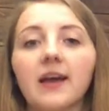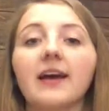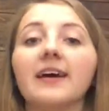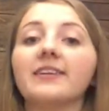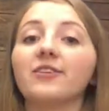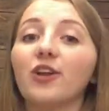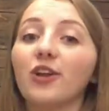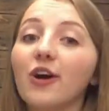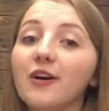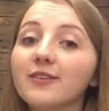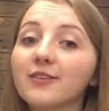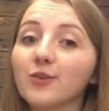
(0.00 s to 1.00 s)
And our
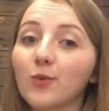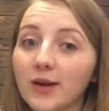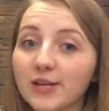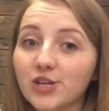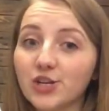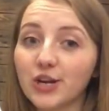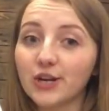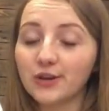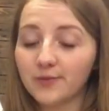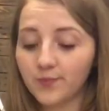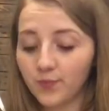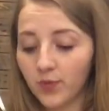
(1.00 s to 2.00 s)
last
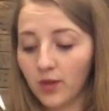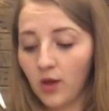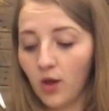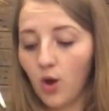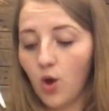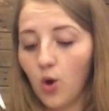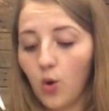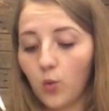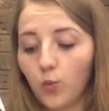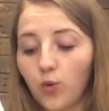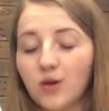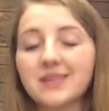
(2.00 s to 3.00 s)
question,
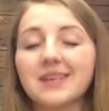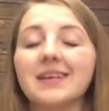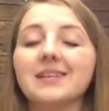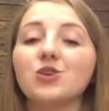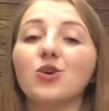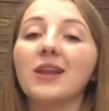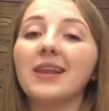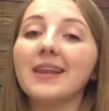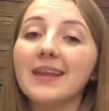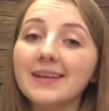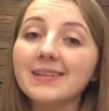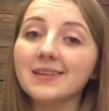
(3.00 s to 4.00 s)
what is your
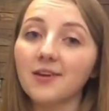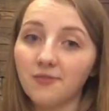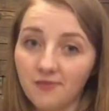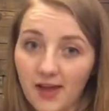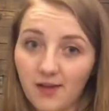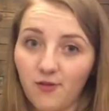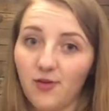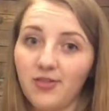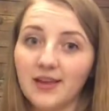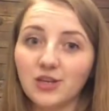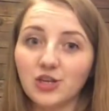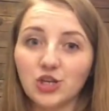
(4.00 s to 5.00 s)
least favourite
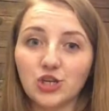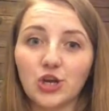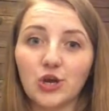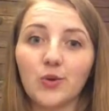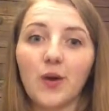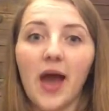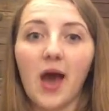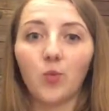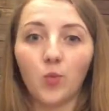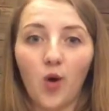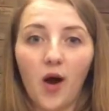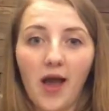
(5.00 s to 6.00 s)
thing to do and
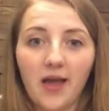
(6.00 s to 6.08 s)
why?